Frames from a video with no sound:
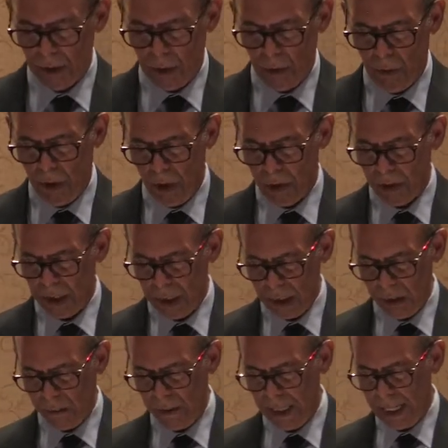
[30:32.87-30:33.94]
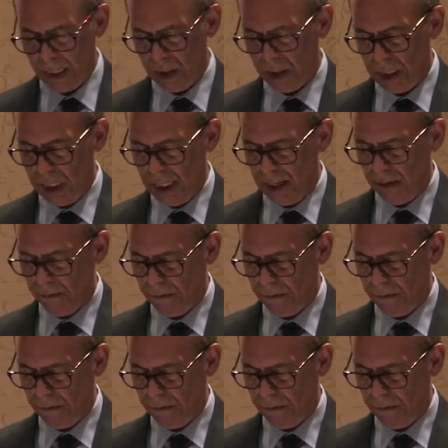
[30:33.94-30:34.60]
who earned his PhD in